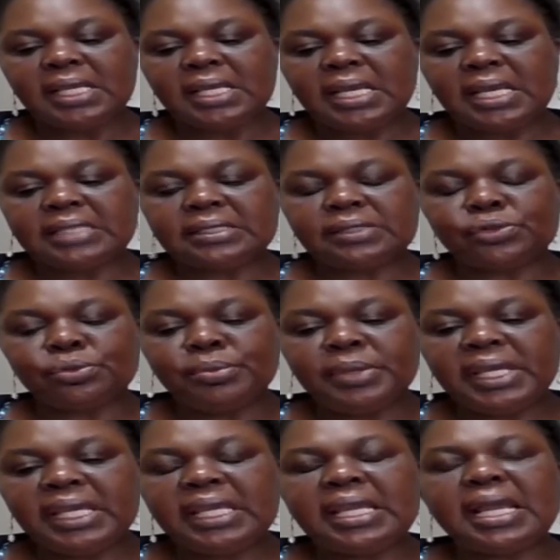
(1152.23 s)
And to
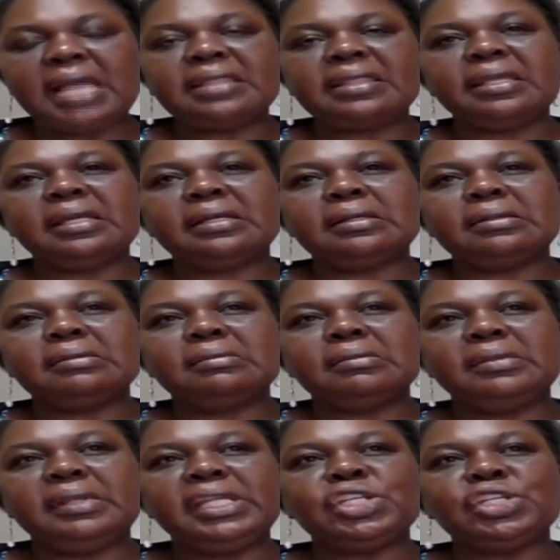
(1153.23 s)
me, I think
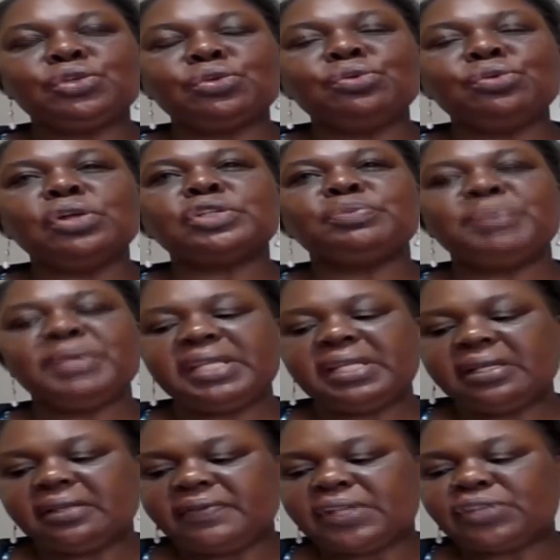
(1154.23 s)
this should not be
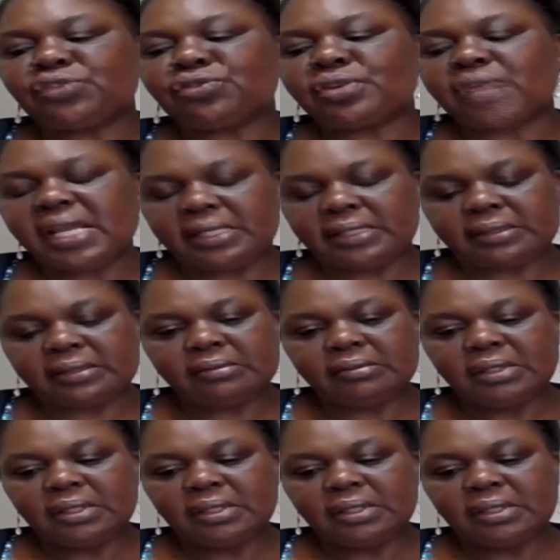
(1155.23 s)
the trend.